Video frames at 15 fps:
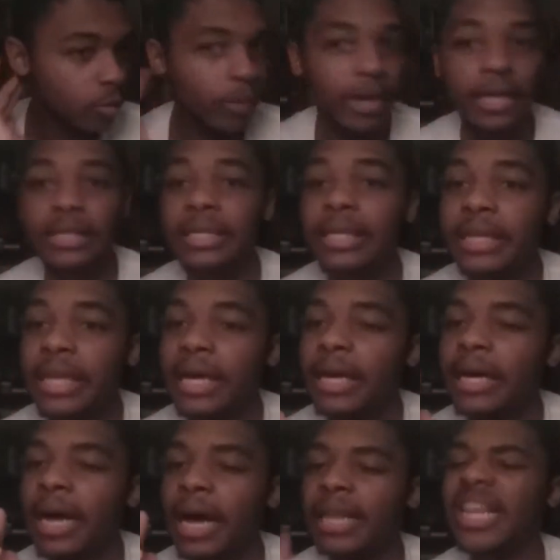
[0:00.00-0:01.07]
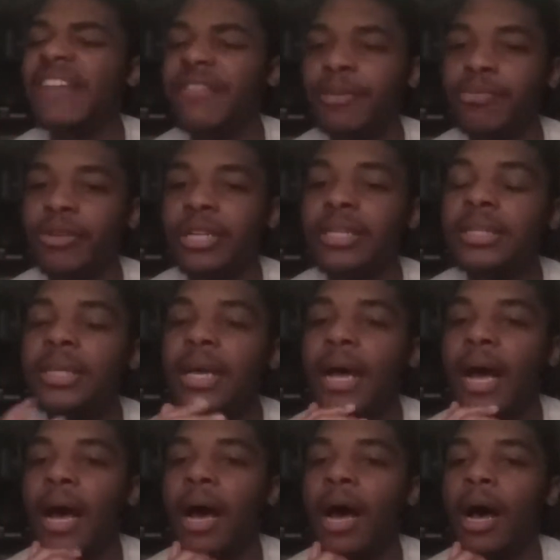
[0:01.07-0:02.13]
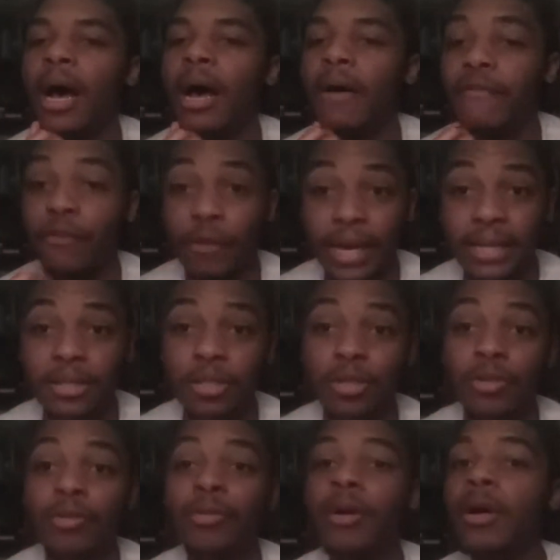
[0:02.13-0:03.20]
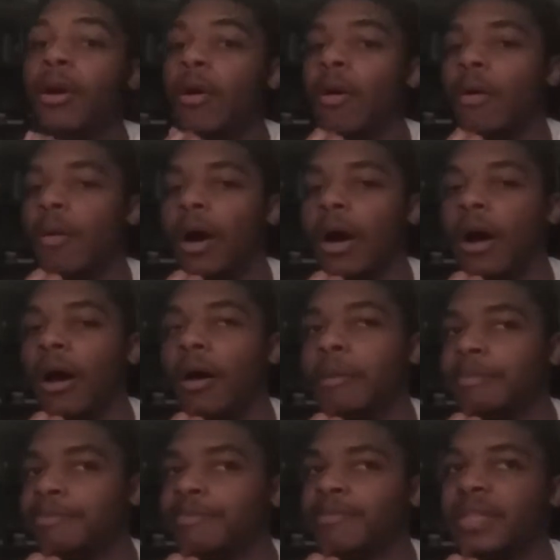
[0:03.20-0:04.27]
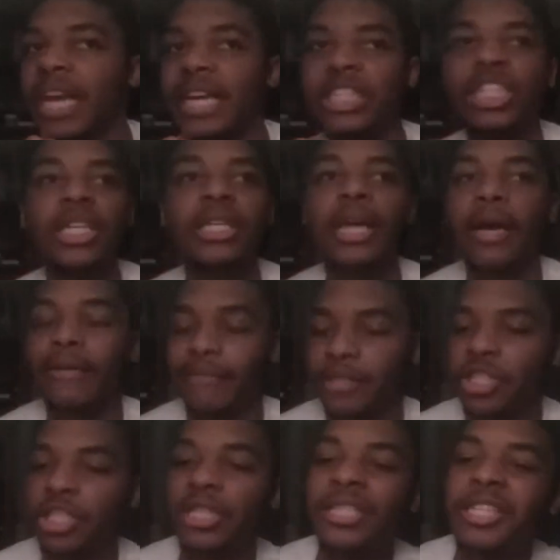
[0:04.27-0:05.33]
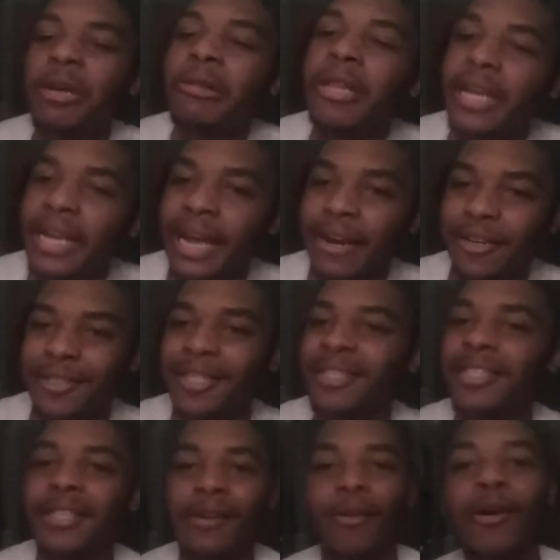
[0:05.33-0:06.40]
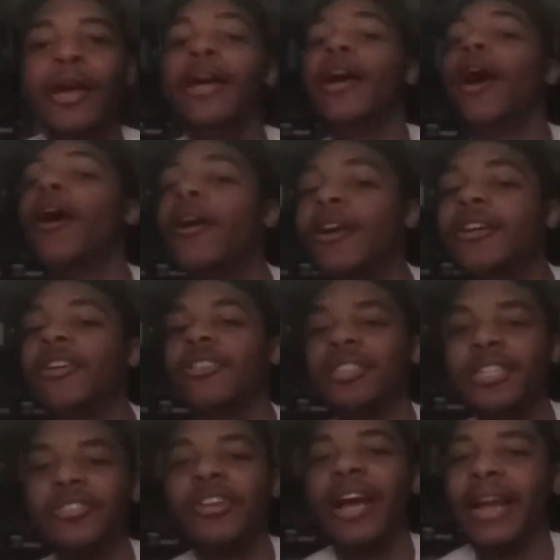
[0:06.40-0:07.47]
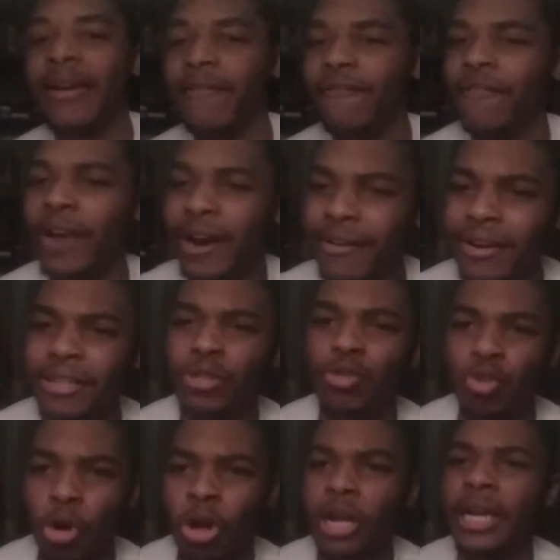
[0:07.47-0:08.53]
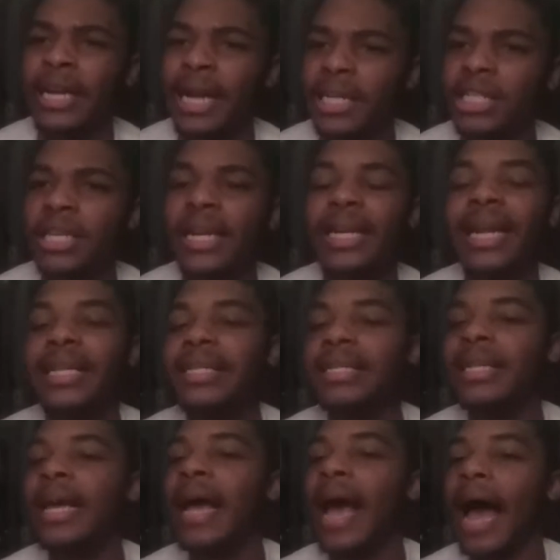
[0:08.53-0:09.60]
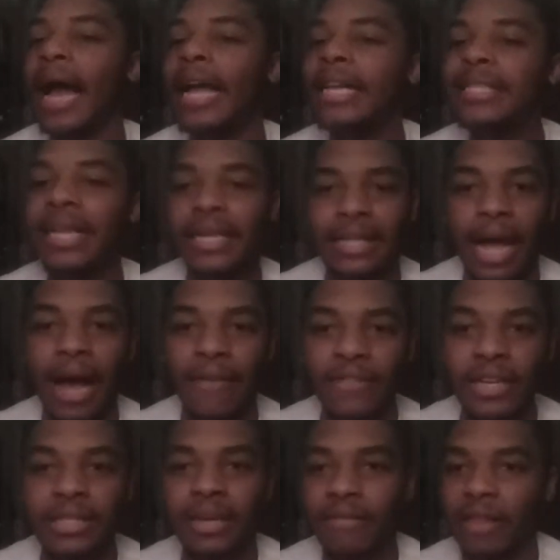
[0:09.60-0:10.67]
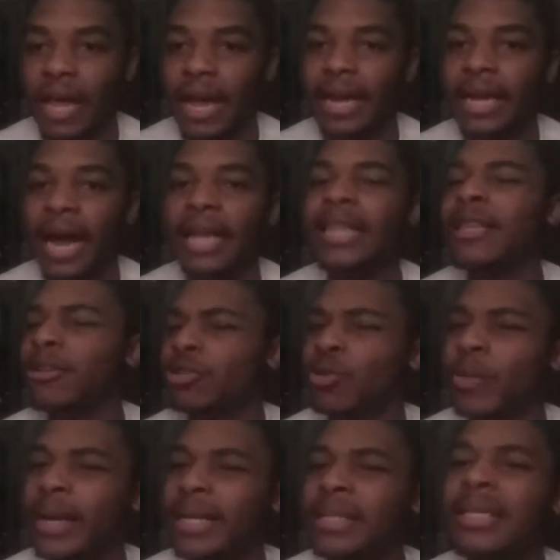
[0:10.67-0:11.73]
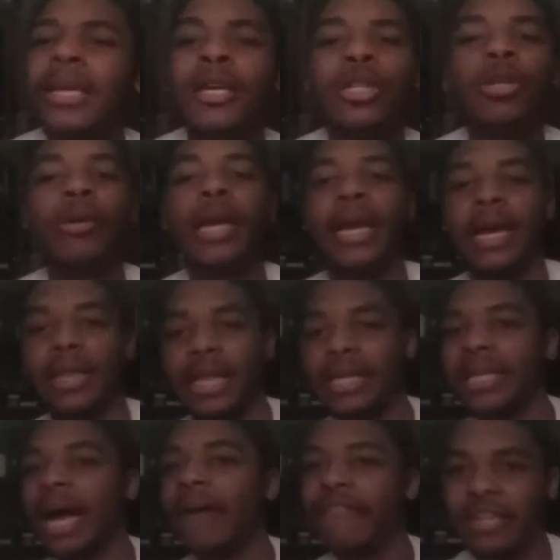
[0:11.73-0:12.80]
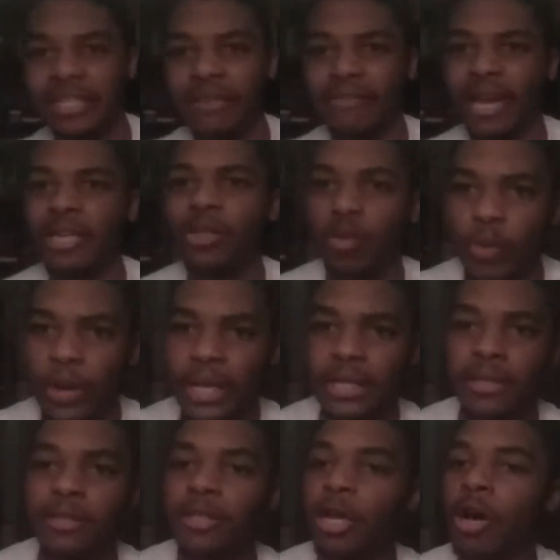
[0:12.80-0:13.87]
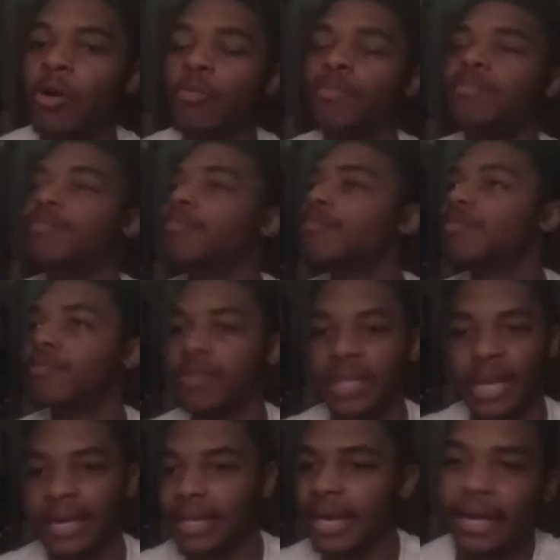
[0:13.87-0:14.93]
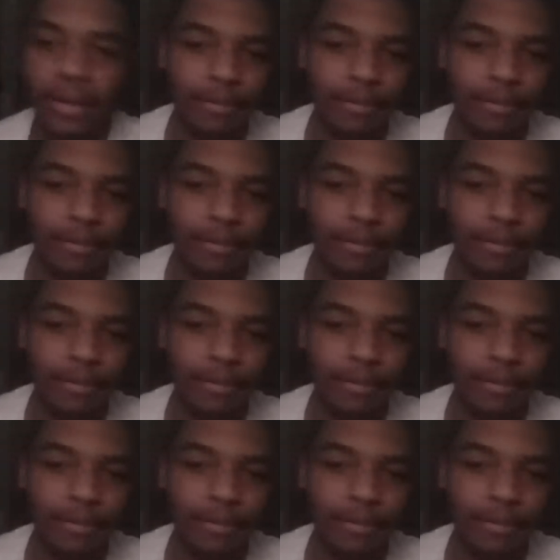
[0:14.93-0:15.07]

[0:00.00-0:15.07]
we got to the 11th prince, Fugetsu, and she's still looking at her sister. So her and her sister had a very strong connection, and that's I guess that's obvious of like I think they're twins. So yeah, that's obvious of like twins. So like